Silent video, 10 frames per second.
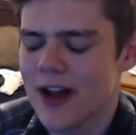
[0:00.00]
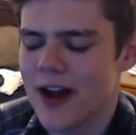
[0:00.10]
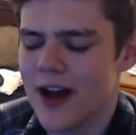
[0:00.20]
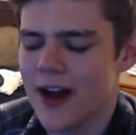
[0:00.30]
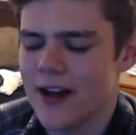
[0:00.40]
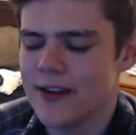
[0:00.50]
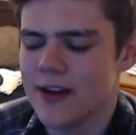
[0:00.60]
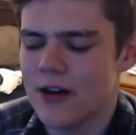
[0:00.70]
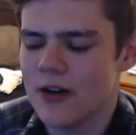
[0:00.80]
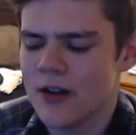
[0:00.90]

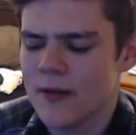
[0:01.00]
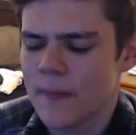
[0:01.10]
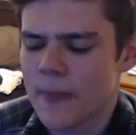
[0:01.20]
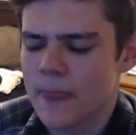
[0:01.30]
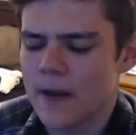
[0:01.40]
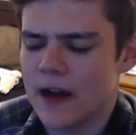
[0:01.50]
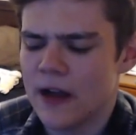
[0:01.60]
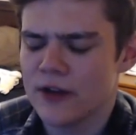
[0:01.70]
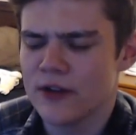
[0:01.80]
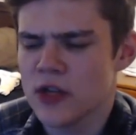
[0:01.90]
The
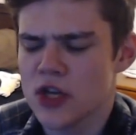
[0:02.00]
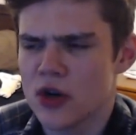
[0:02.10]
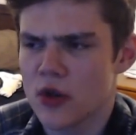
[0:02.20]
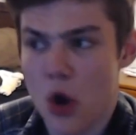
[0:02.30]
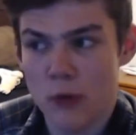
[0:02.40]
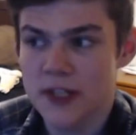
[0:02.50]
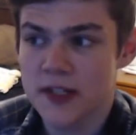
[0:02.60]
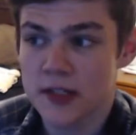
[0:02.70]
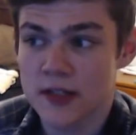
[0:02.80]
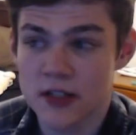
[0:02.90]

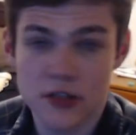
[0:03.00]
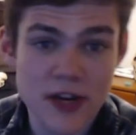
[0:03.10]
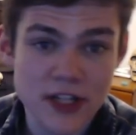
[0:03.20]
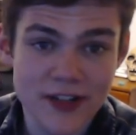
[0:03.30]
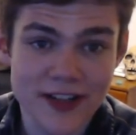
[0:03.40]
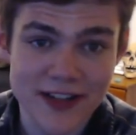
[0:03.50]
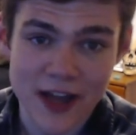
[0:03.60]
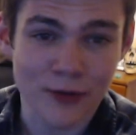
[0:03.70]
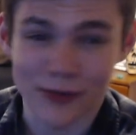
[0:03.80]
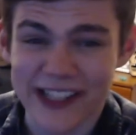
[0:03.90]
homeless situation in
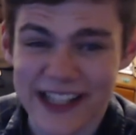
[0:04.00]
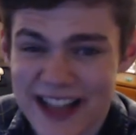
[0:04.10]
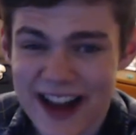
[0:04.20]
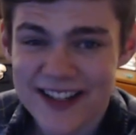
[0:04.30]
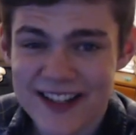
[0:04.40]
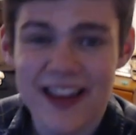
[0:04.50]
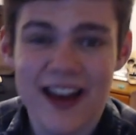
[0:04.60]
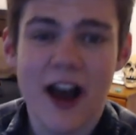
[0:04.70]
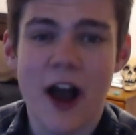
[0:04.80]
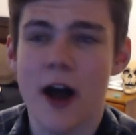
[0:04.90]
Seattle really sucks.
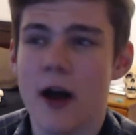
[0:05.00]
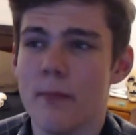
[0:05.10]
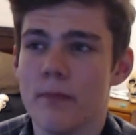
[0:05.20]
And